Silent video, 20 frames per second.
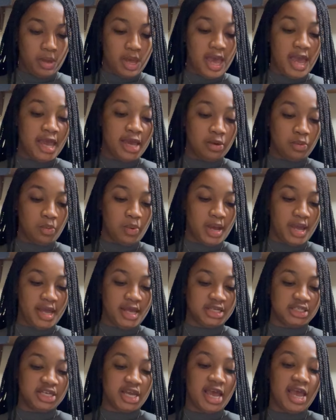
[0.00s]
and
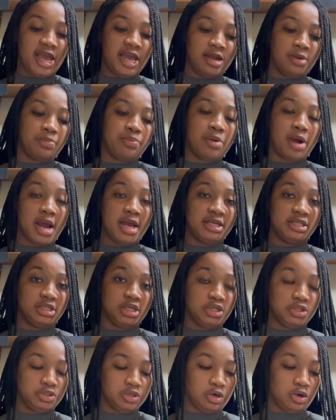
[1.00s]
wage and price
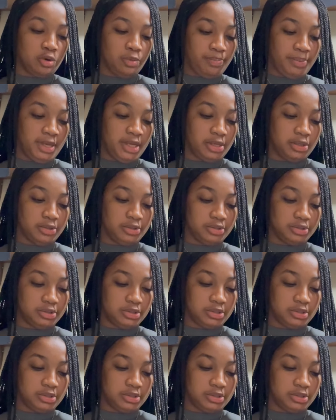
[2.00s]
control bills.